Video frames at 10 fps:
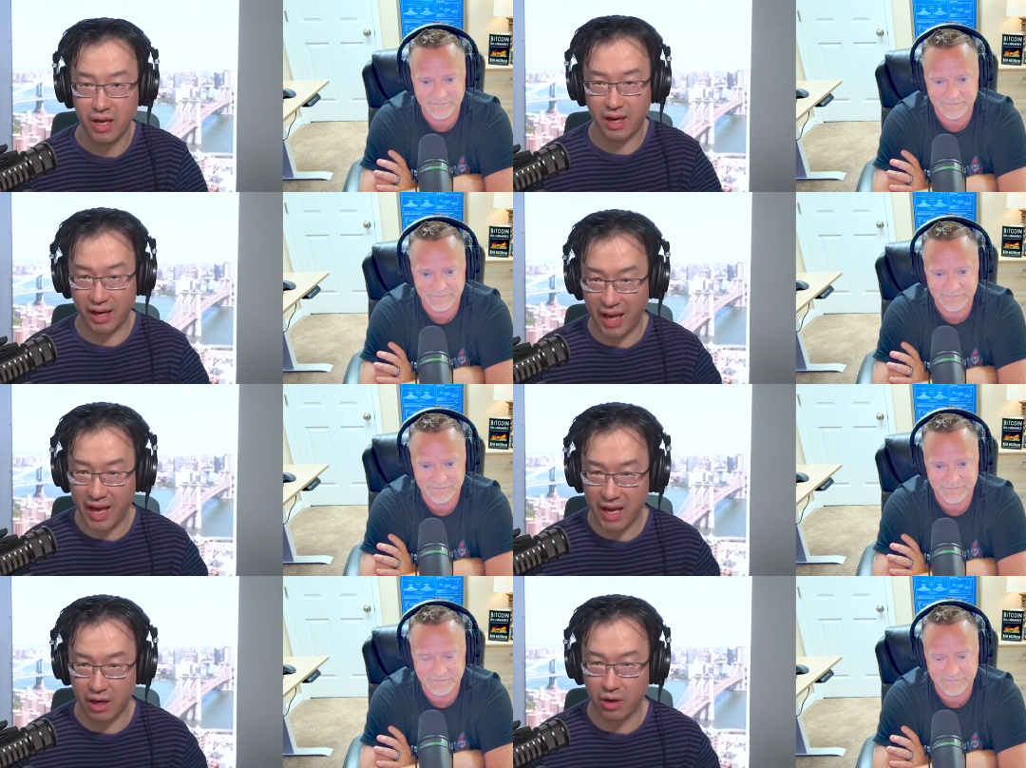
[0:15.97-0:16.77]

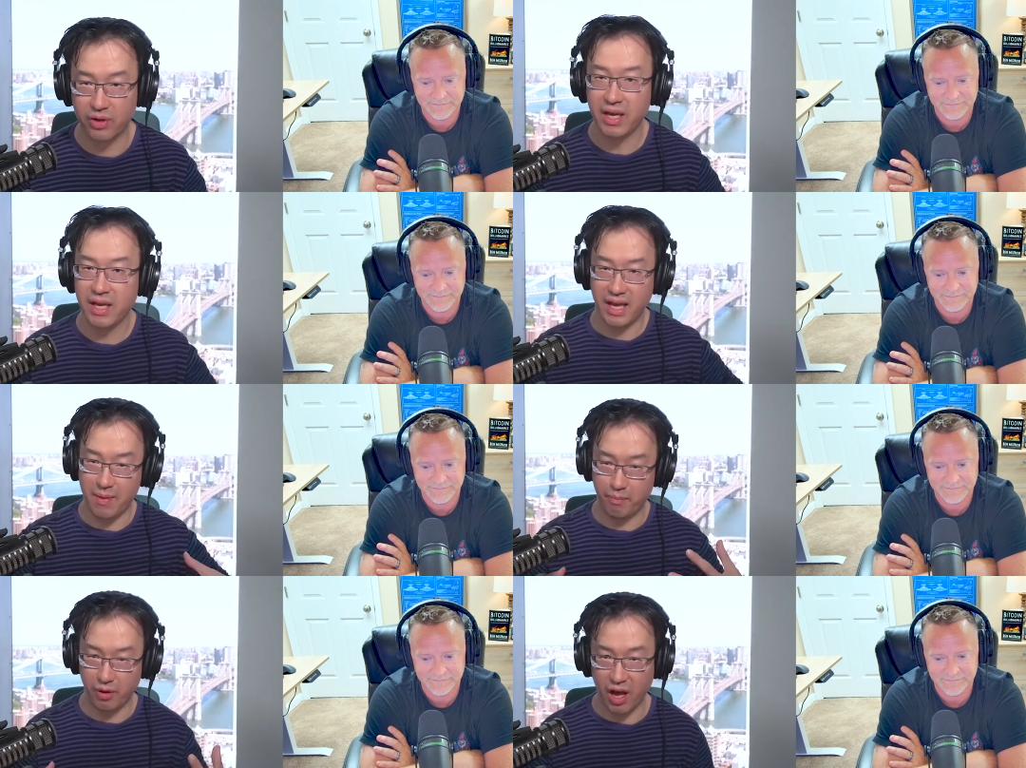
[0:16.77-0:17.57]
Speaker 1: cloud
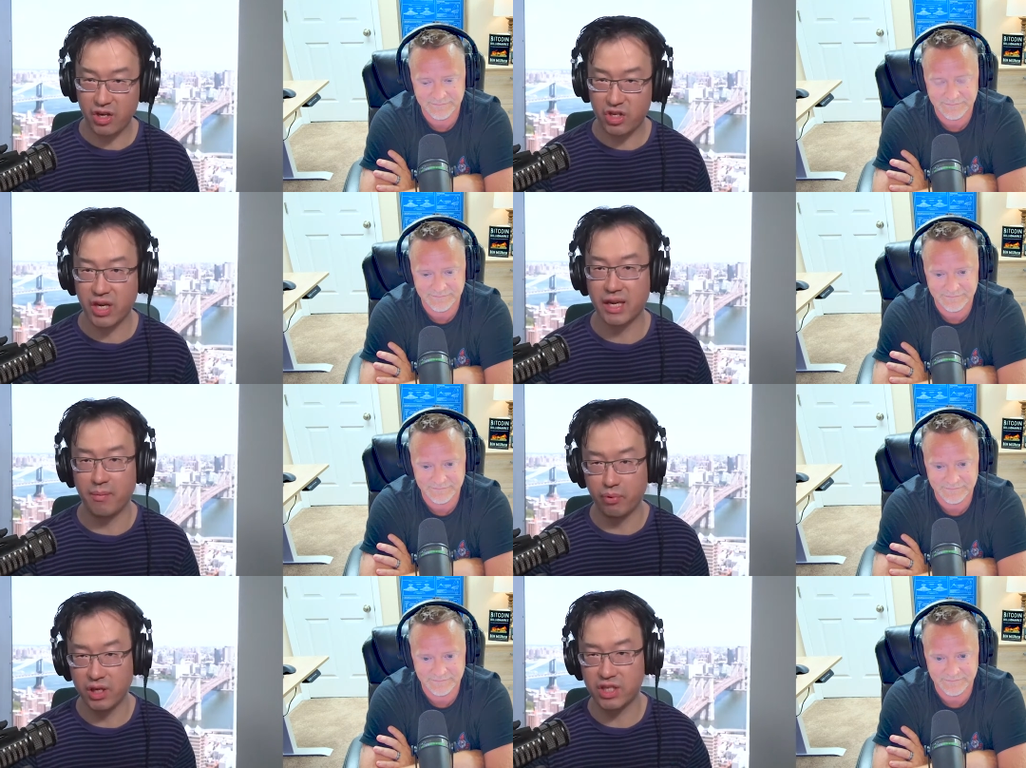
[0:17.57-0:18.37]
and blockchain and
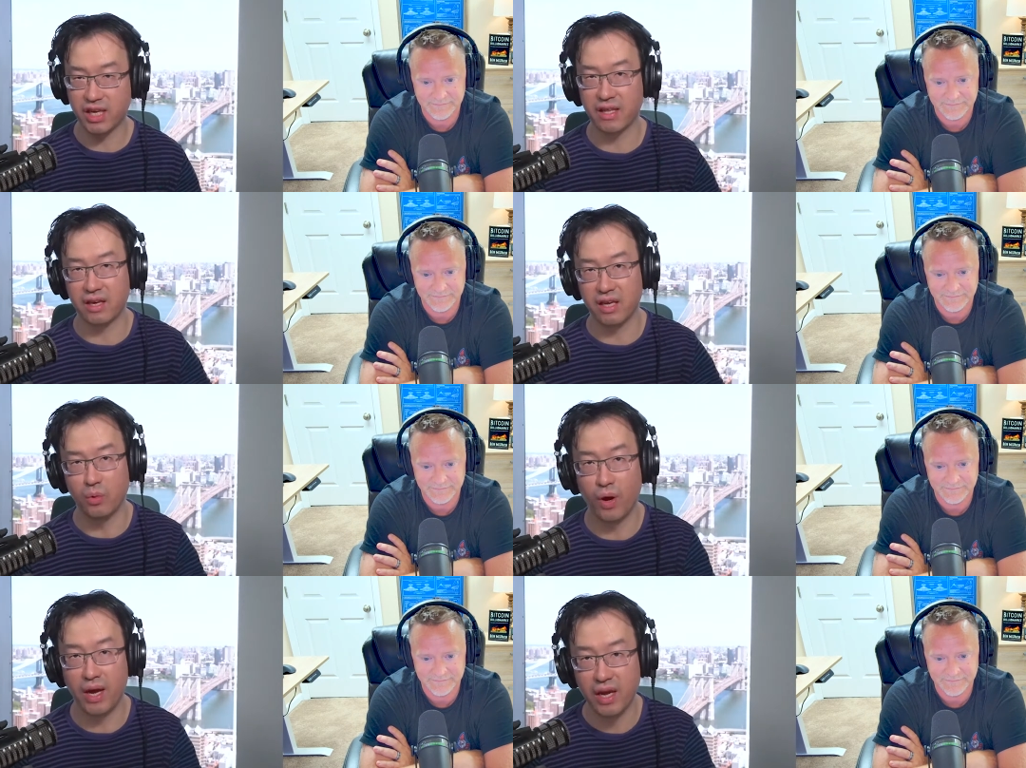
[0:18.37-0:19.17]
it together in a
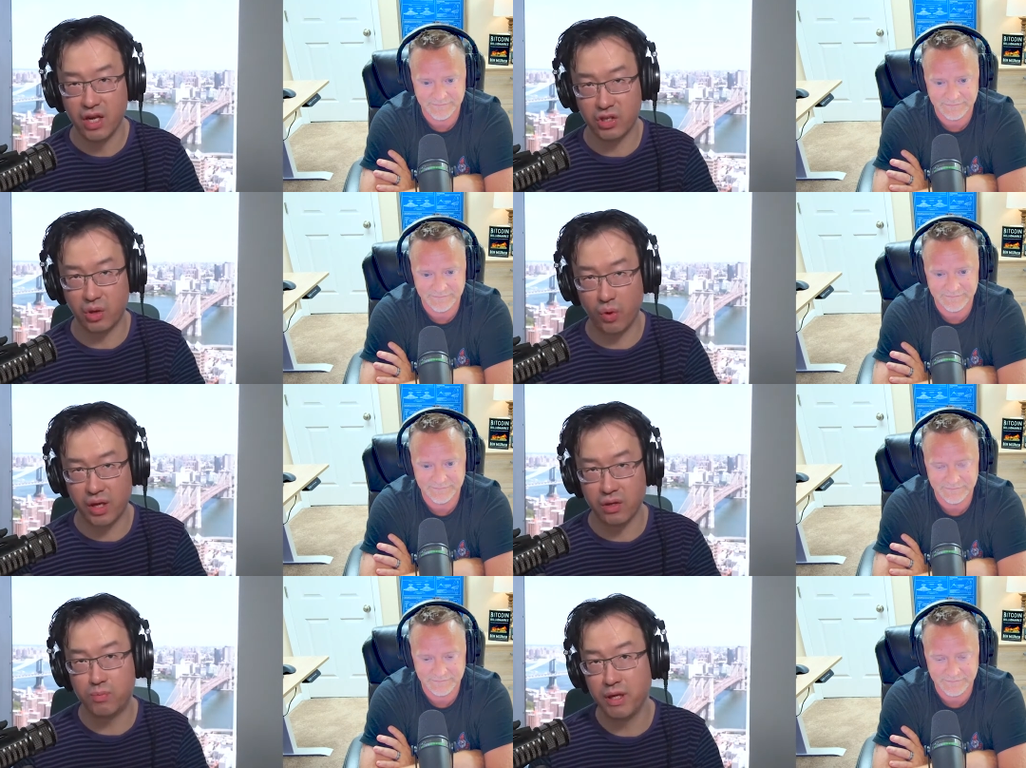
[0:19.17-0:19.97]
way so that we
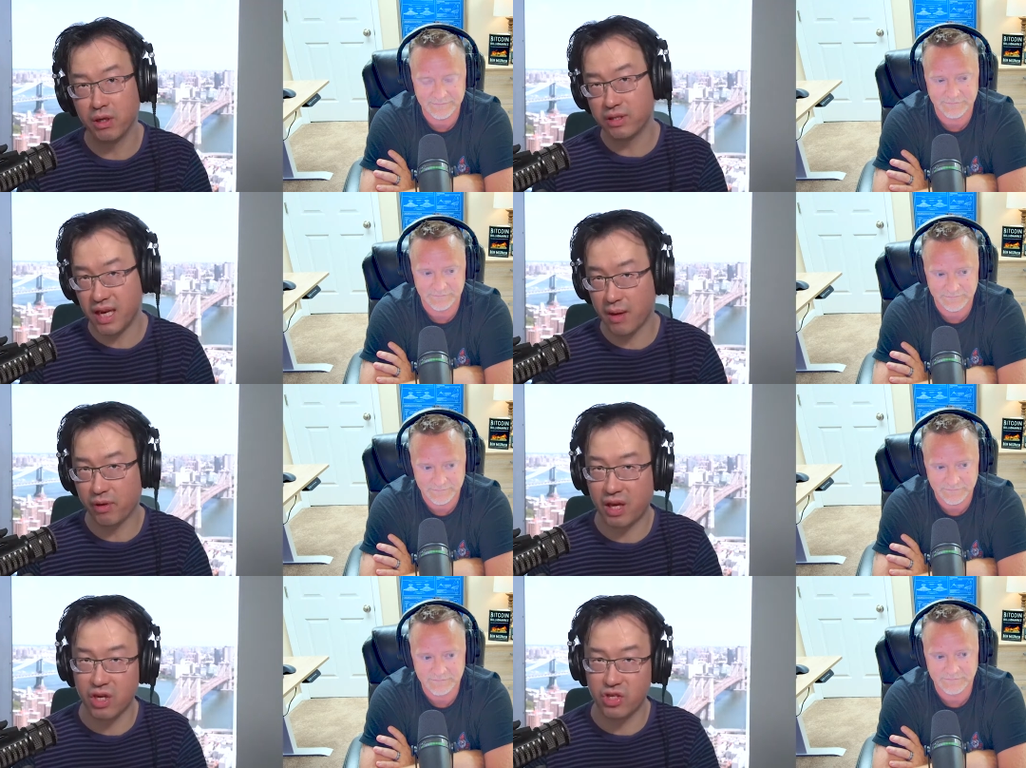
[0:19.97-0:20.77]
can build the
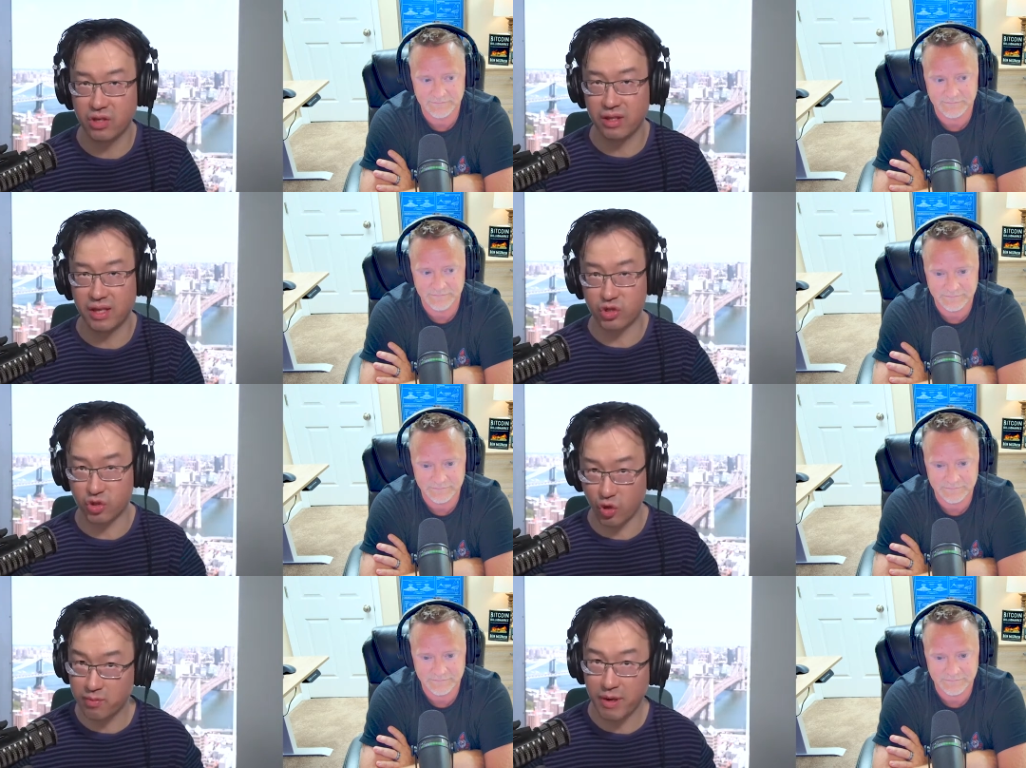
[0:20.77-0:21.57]
application that
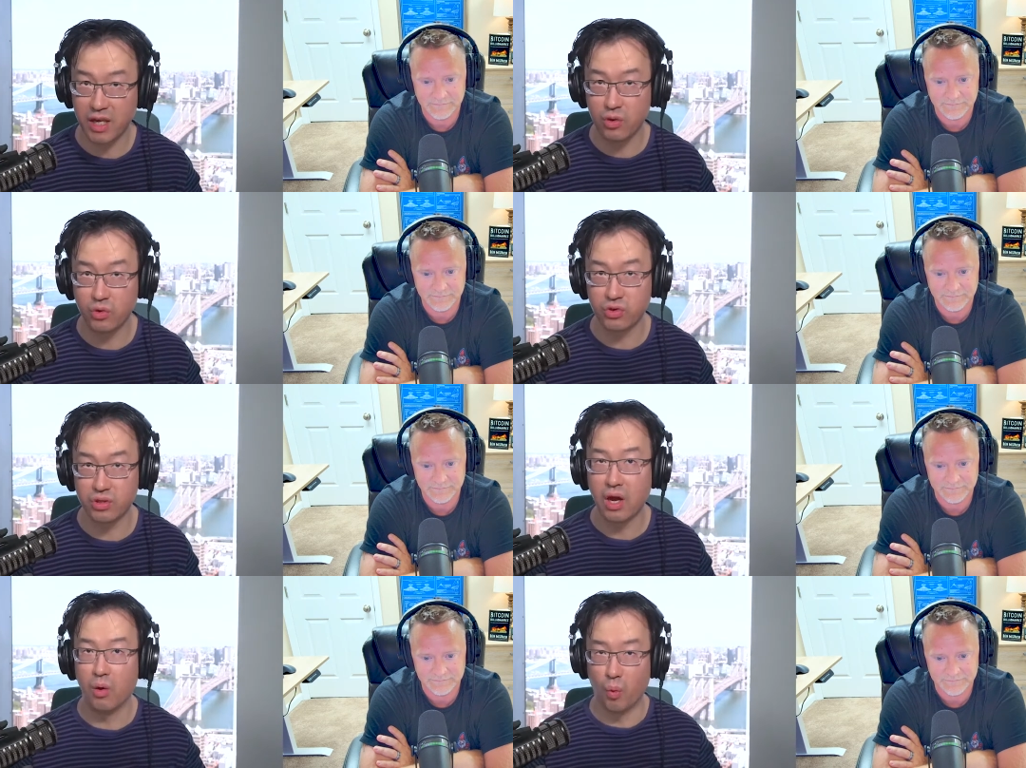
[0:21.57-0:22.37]
serves many users
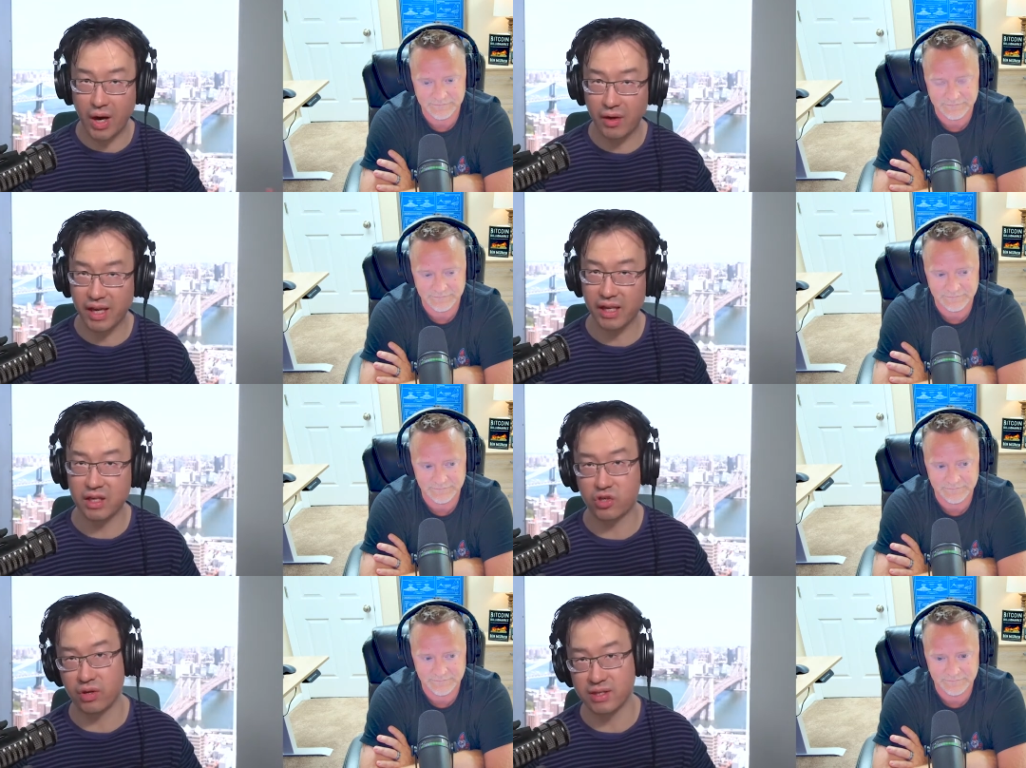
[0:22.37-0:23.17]
while getting the
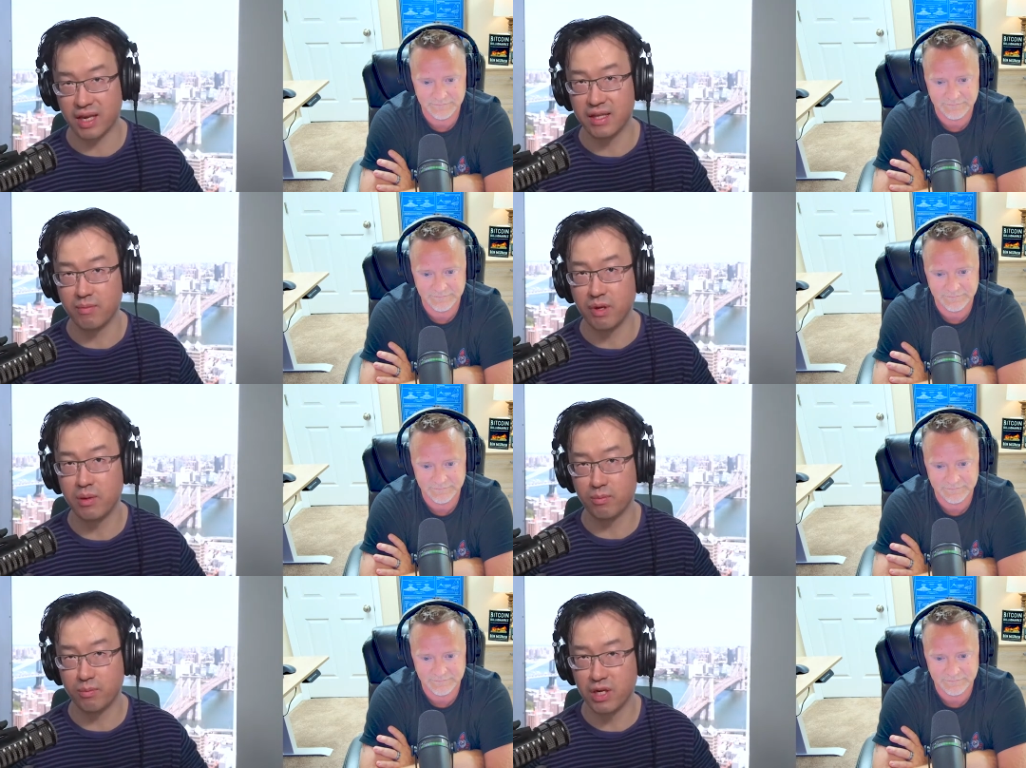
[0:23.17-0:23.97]
trust and
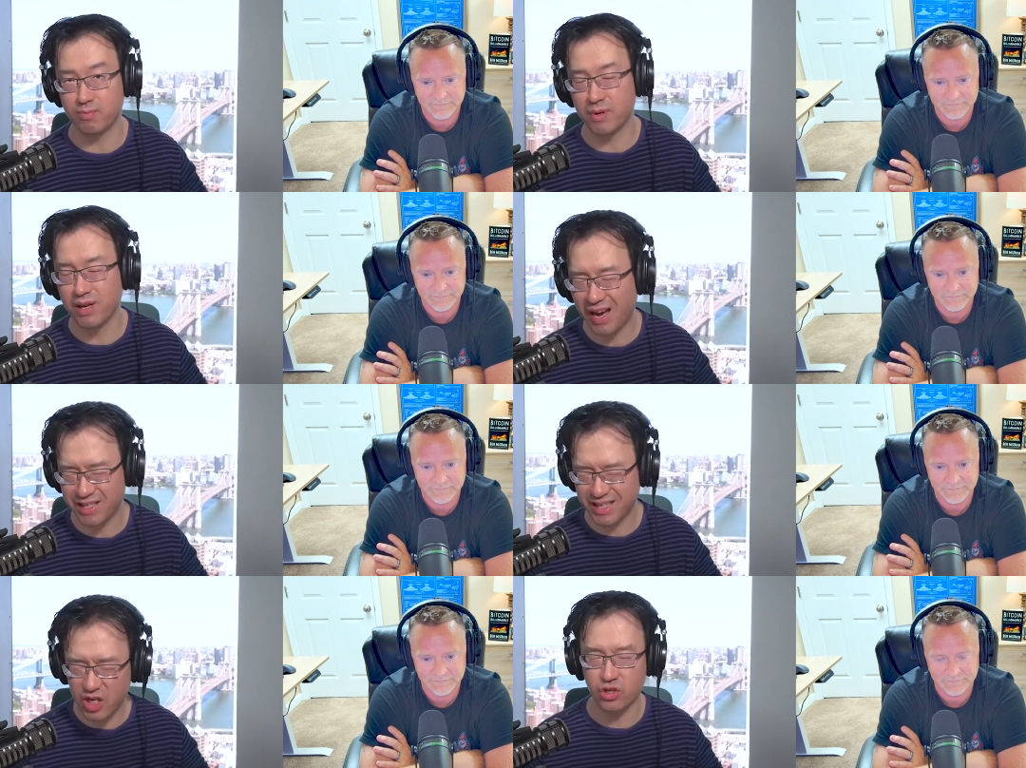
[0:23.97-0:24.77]

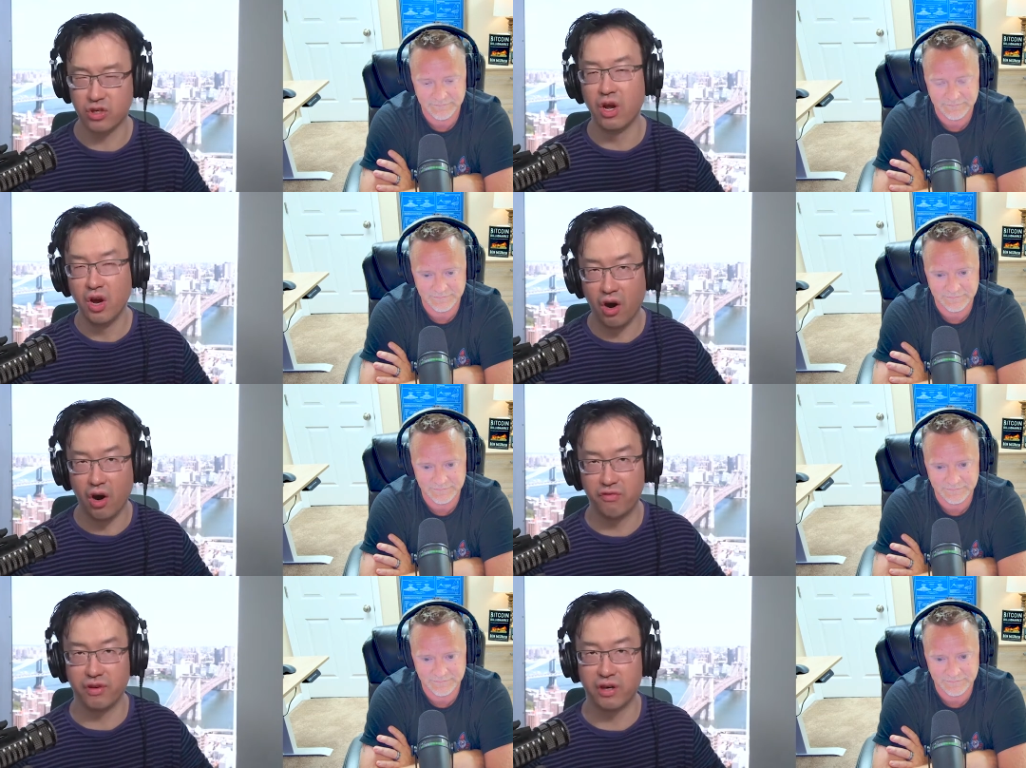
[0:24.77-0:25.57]
minimization
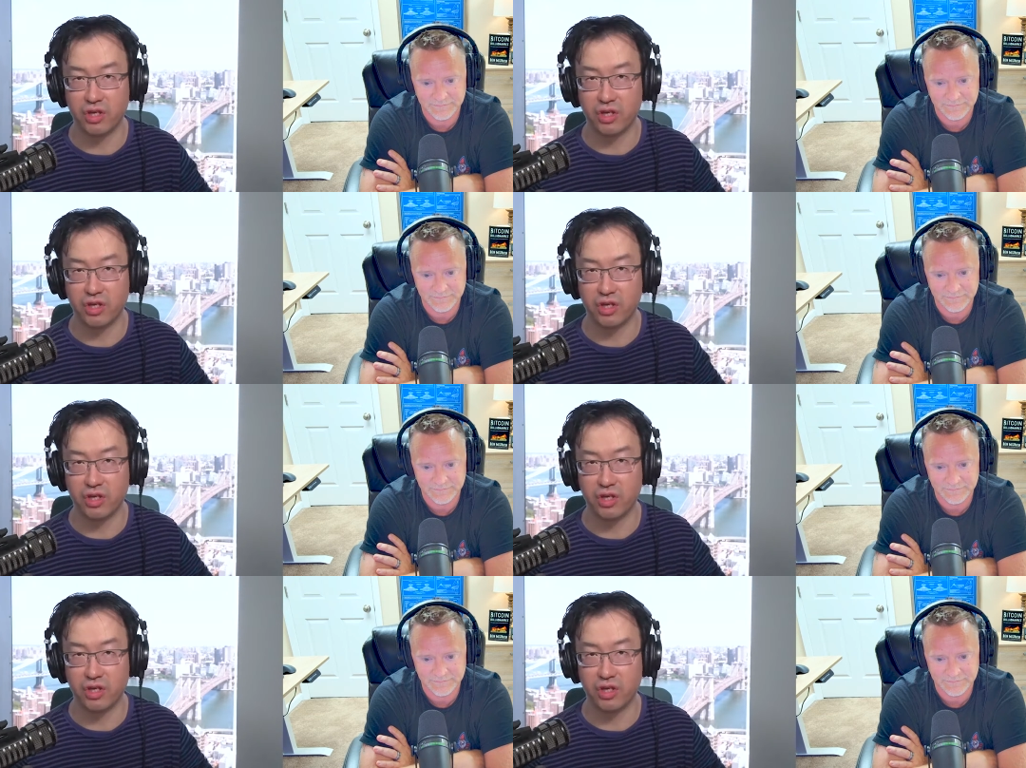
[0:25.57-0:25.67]
of uh,